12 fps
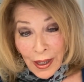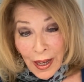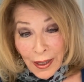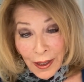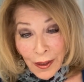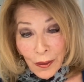
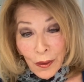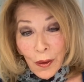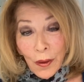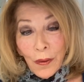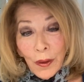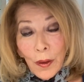And I don't know
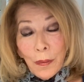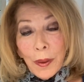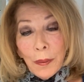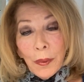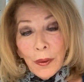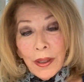if other
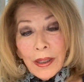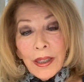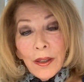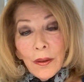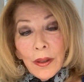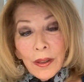people that
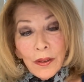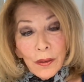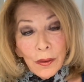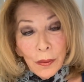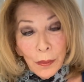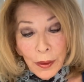hear
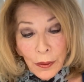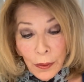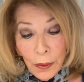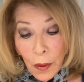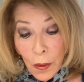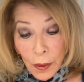this, when you
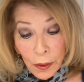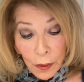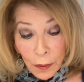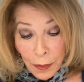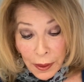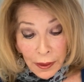go, it
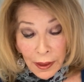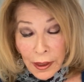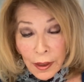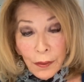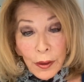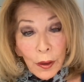could be not
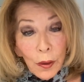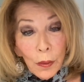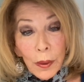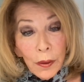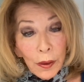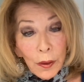even a
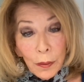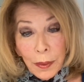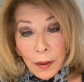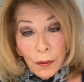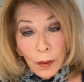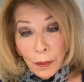career. It could
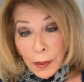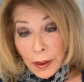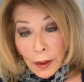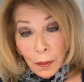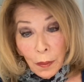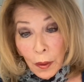be from
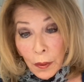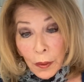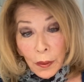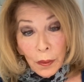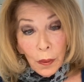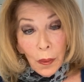being a mother
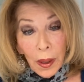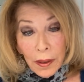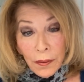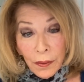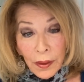or a wife.